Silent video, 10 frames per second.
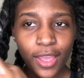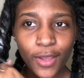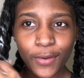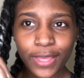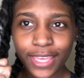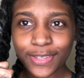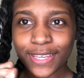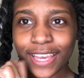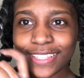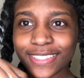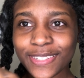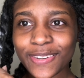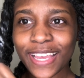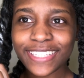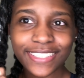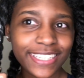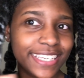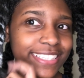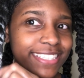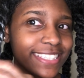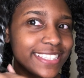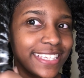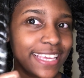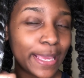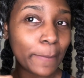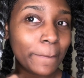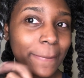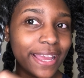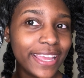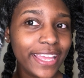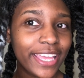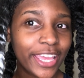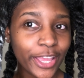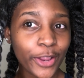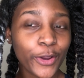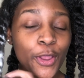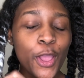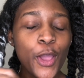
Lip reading: Okay, you guys, so as you can see, my hair